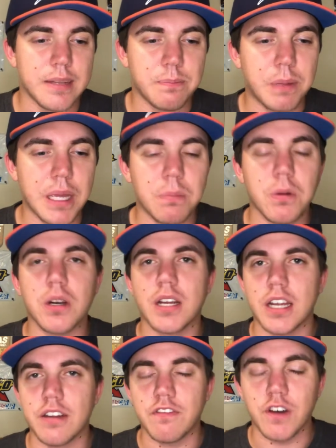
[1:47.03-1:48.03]
People are
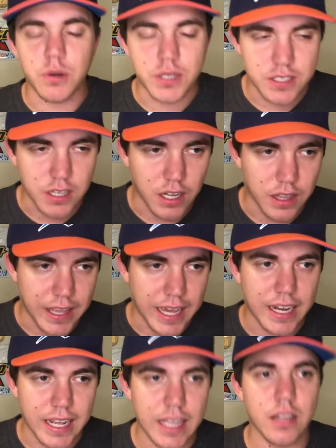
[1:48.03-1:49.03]
going to focus on
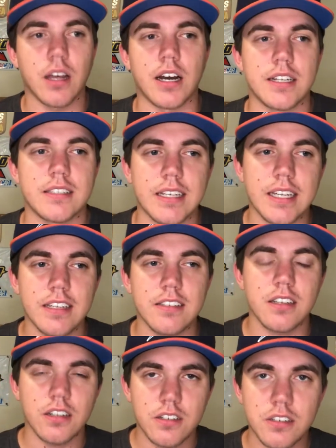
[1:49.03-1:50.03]
that a lot, and
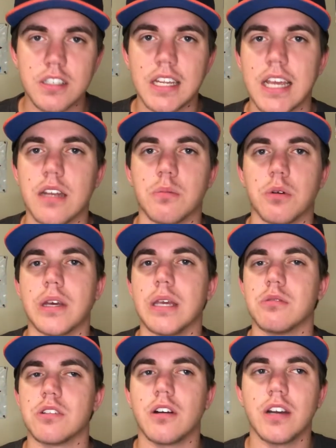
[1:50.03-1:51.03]
it's understandable. He
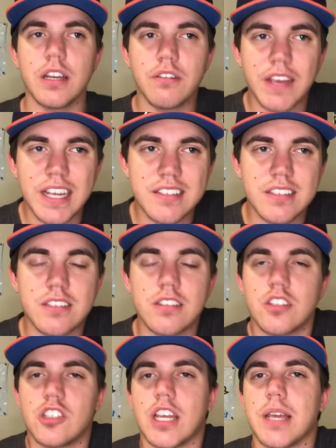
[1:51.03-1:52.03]
was already advanced into
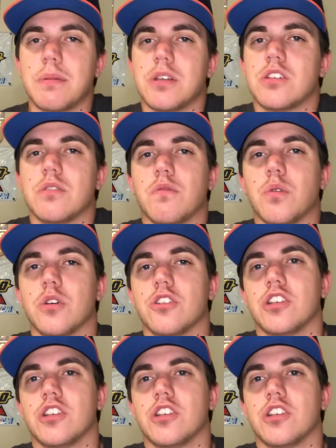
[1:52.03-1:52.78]
the championship four.